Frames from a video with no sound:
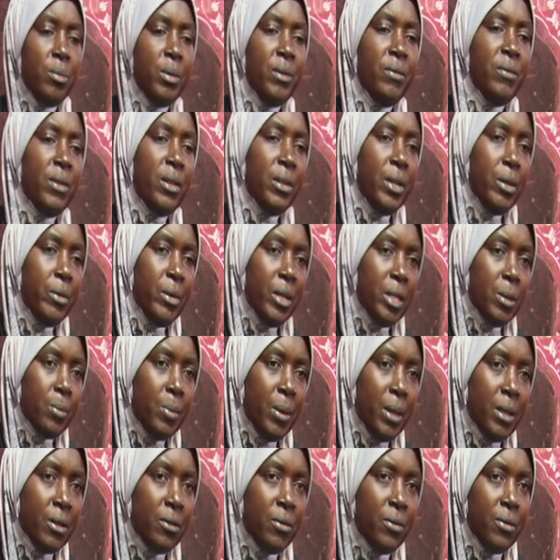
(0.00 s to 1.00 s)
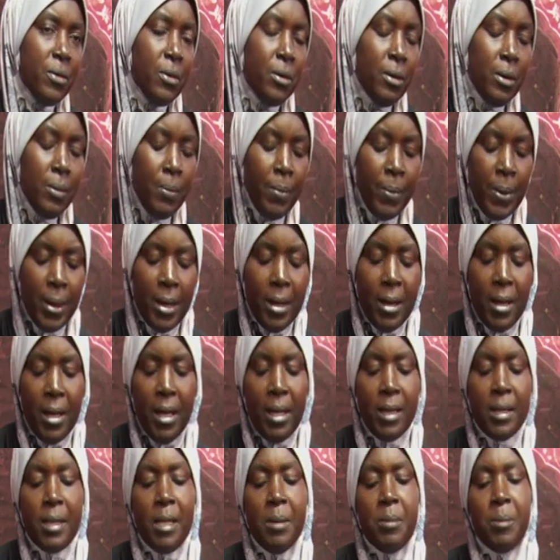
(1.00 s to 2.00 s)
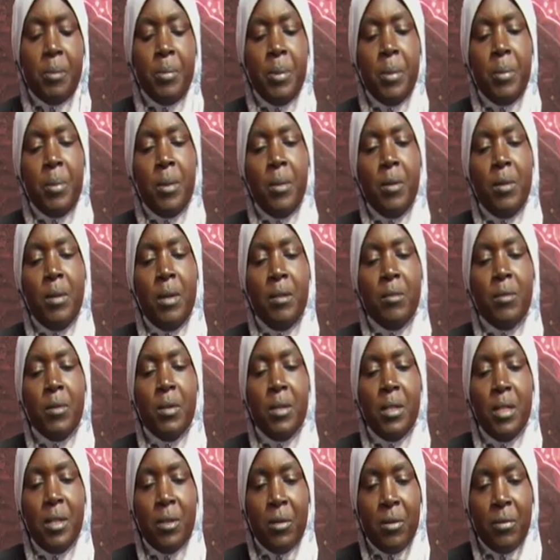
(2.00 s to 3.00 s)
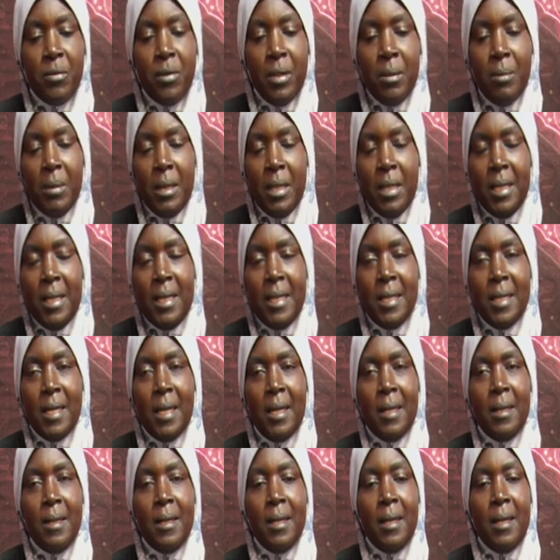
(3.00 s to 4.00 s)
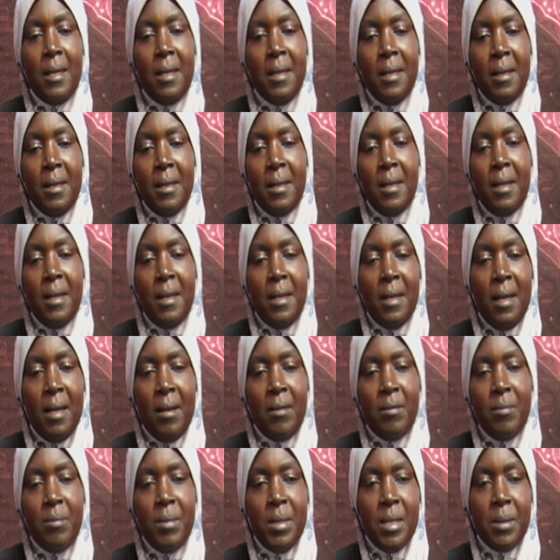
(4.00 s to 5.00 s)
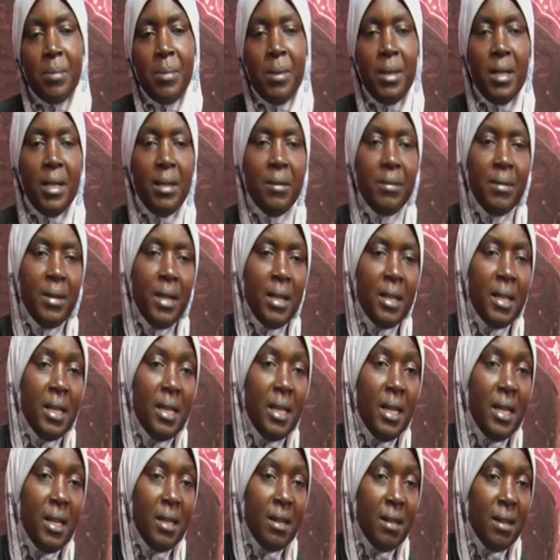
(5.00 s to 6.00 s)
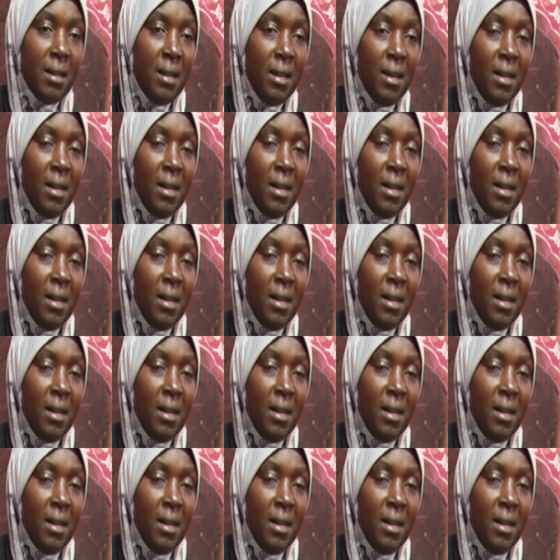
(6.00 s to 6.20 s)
very respectful, except people who have gone into families and they have misbehaved and they're like,